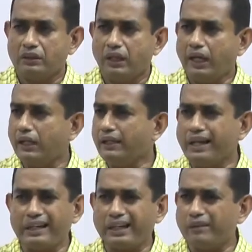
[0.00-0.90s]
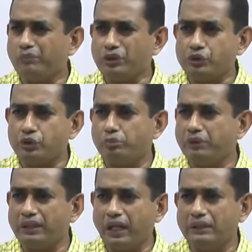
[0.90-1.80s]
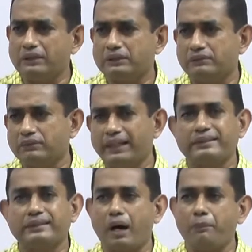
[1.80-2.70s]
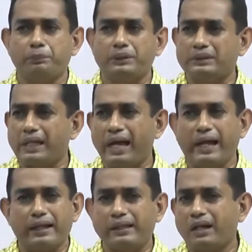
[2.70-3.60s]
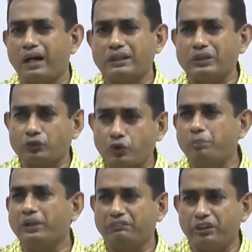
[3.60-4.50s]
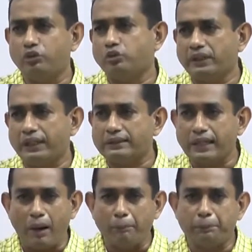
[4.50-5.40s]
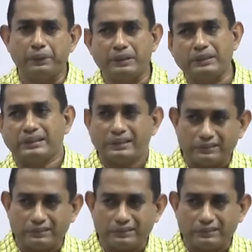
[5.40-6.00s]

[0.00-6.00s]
And there can be so many other examples, and I can't stop giving you the examples